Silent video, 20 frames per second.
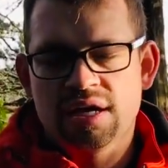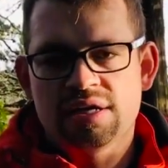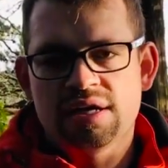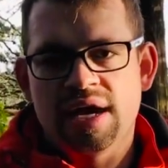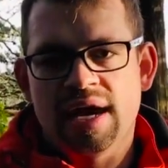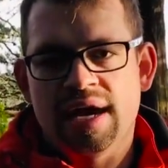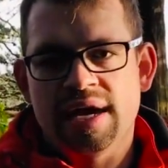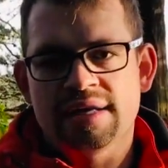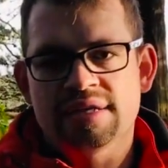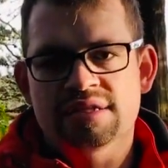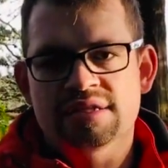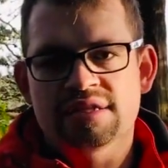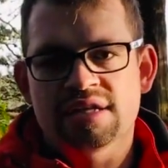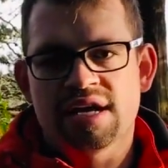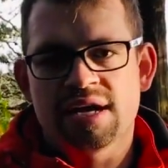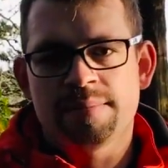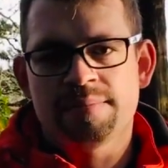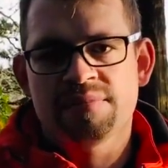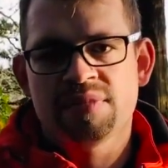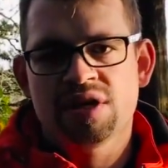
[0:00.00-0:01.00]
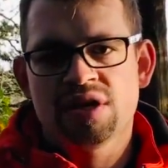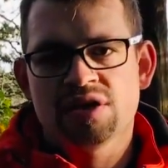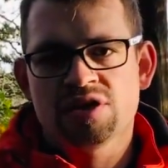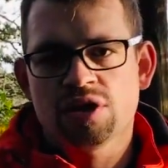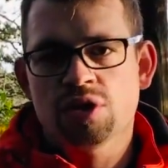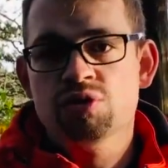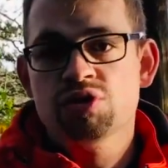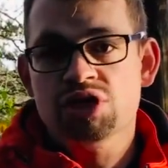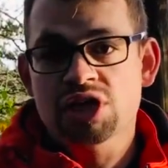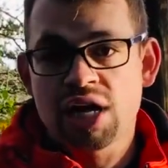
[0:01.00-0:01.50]
and
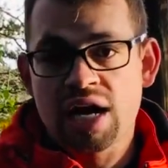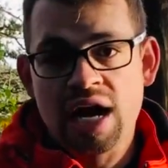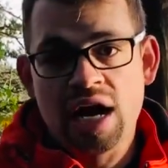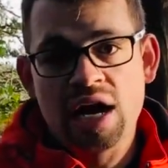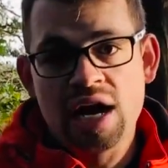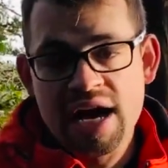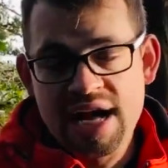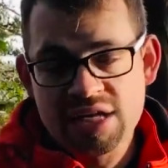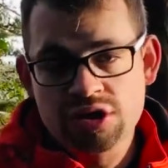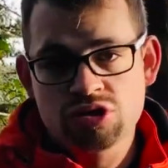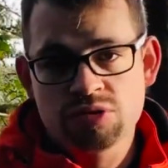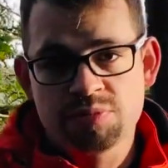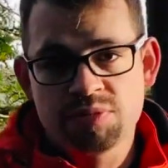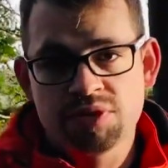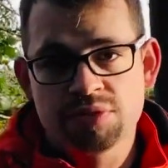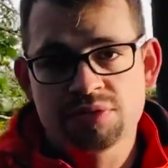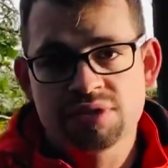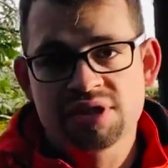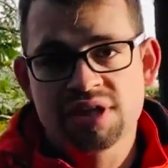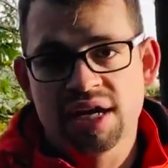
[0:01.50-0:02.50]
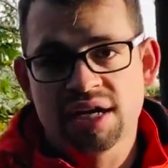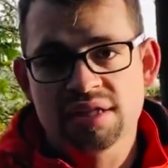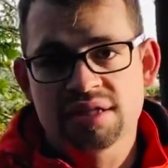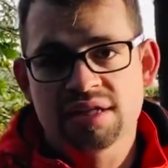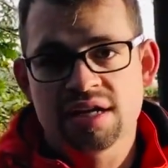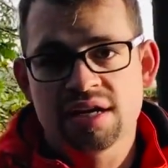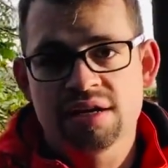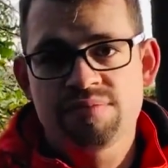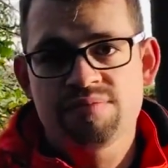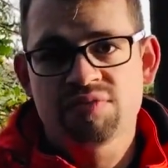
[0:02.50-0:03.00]
those are attribute
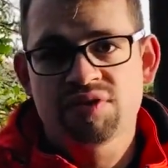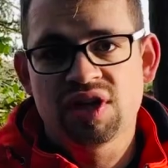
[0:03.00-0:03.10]
data